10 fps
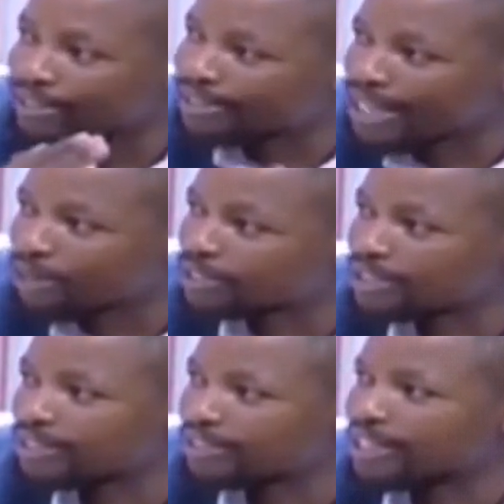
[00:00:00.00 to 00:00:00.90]
doubt
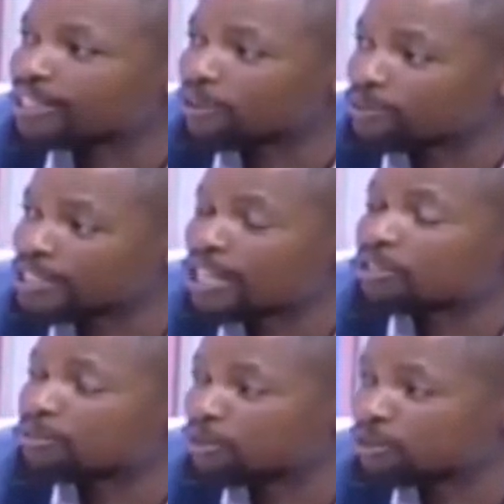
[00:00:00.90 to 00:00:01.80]
that the container actually
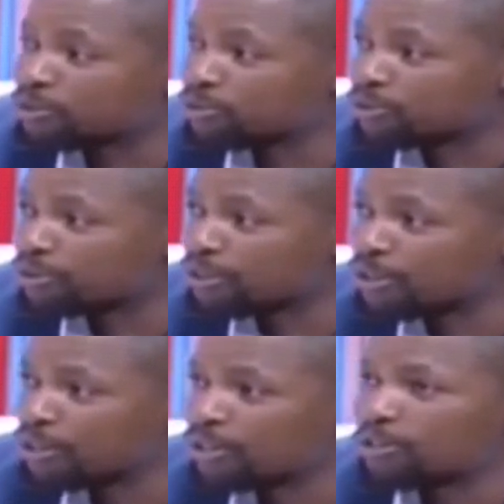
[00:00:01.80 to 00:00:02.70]
belongs to you
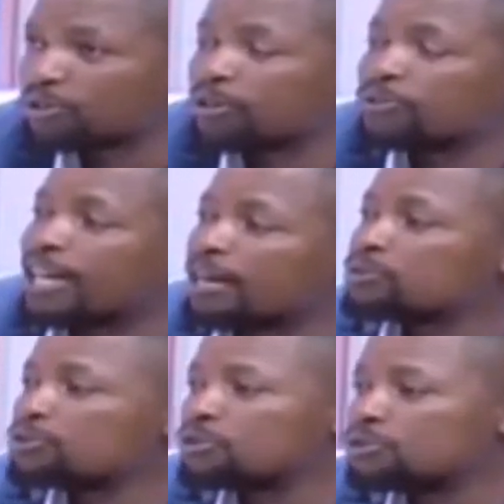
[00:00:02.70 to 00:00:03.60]
mm-hmm. so if i come
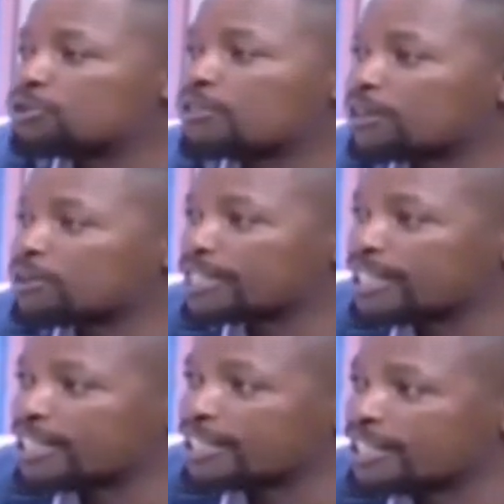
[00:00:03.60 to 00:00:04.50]
to you you have a
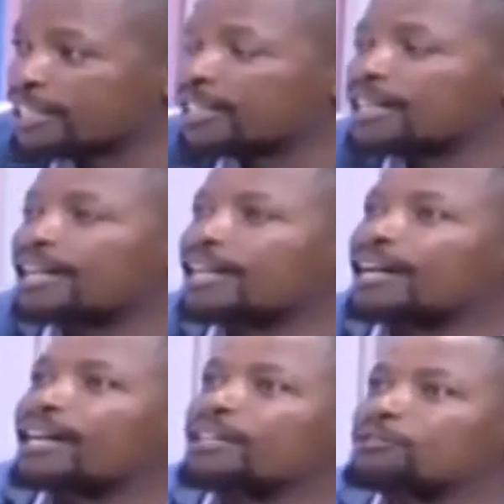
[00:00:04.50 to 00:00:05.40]
container and
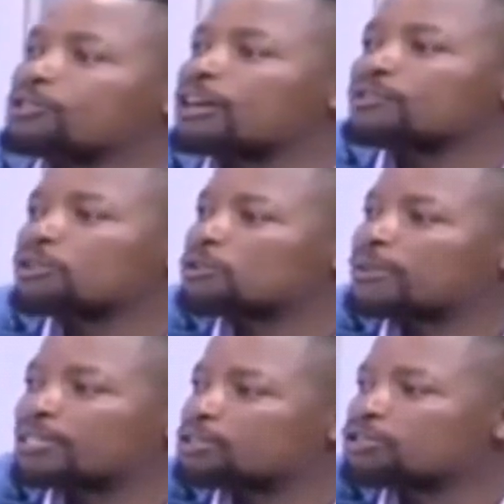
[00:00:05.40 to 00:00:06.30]
uh, you don't have document
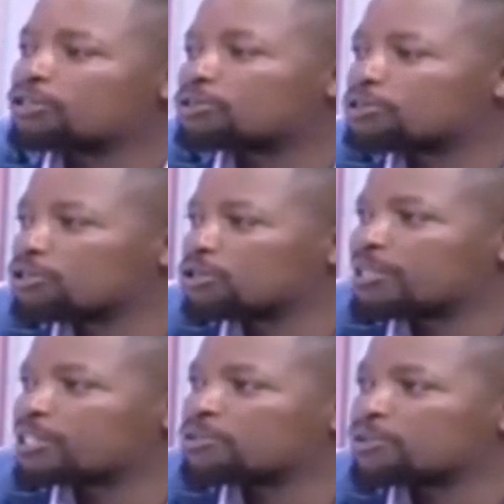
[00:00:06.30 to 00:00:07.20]
doc,
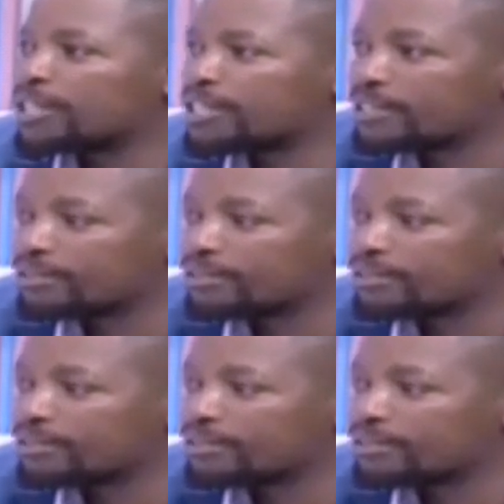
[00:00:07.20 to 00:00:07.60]
documentation for it